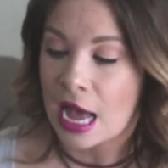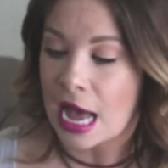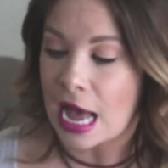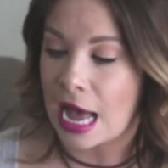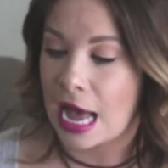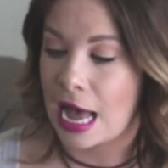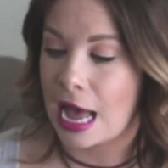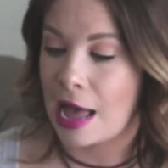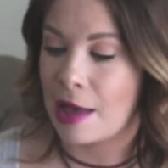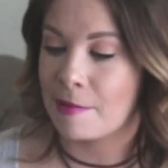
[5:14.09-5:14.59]

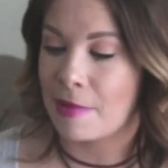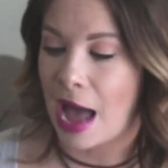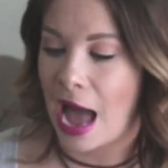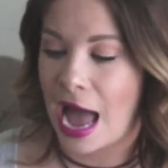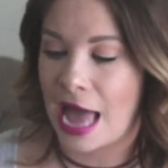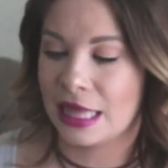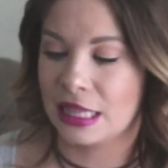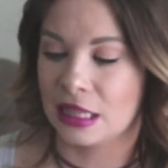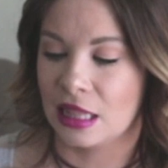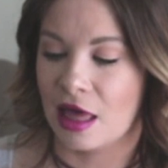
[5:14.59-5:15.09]

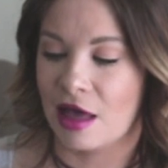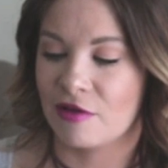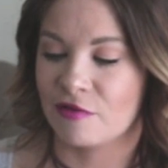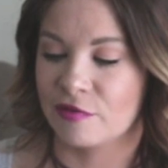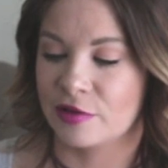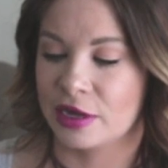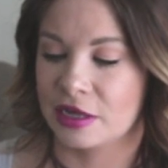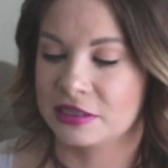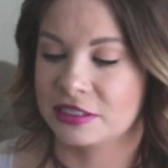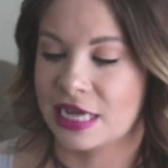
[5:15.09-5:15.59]
I love
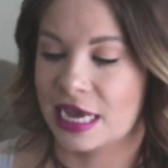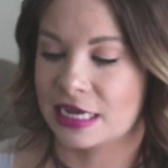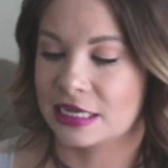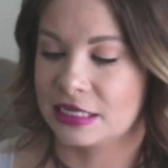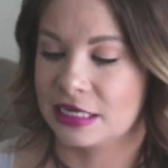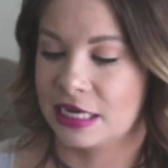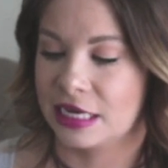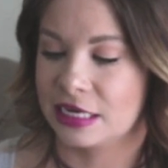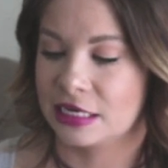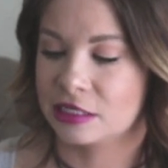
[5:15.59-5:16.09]
Real
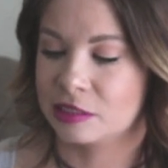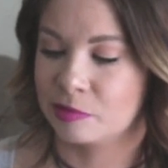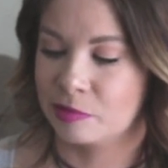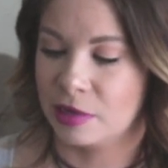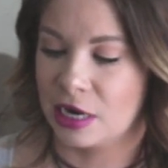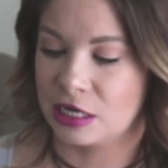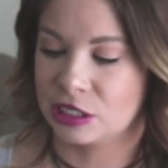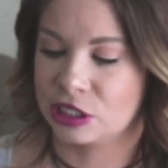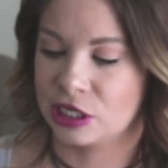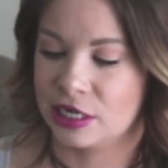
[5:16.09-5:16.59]
Techniques
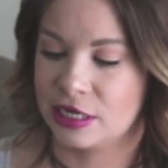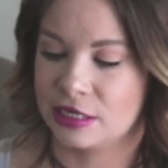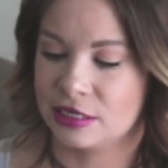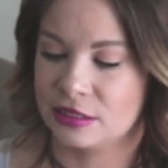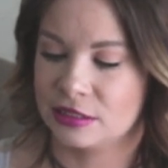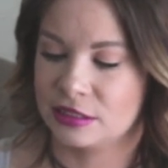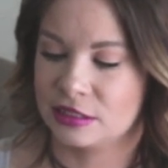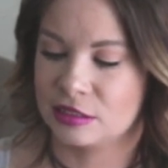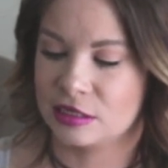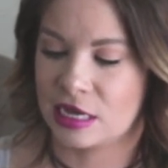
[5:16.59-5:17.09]

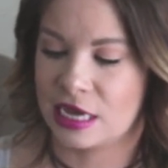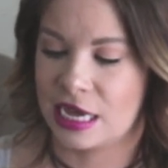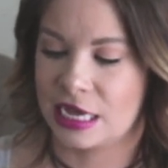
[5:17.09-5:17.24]
brushes.